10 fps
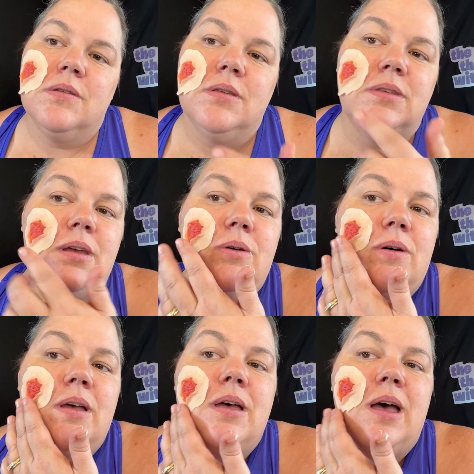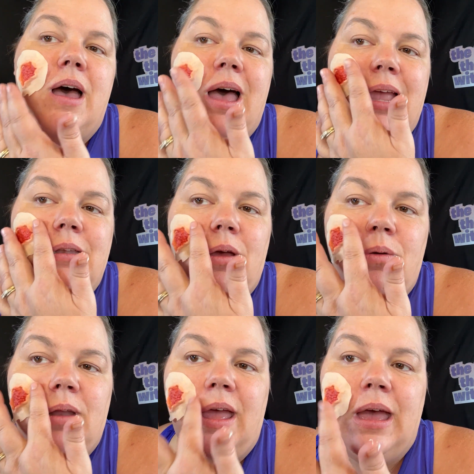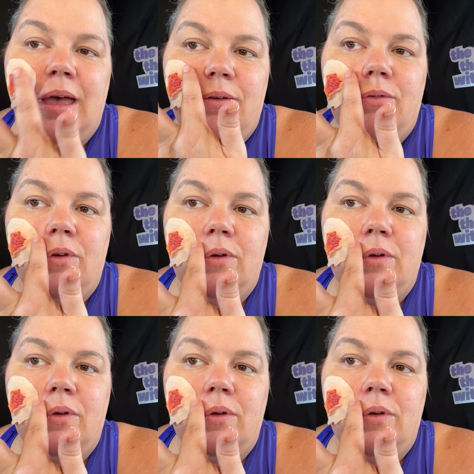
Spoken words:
So I don't have,